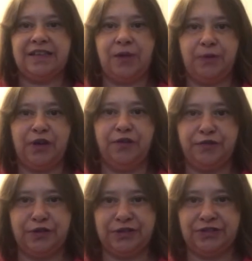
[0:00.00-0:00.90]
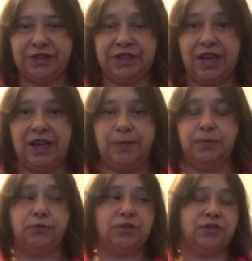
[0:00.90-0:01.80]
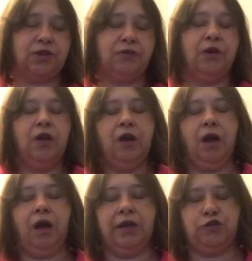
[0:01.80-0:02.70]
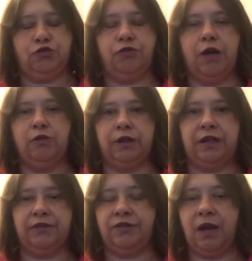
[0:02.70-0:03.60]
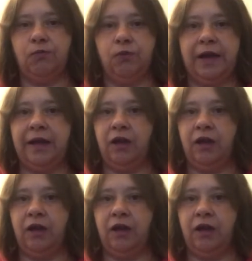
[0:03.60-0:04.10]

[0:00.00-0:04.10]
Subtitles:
and we've got food on the table, so I try and look at it that way.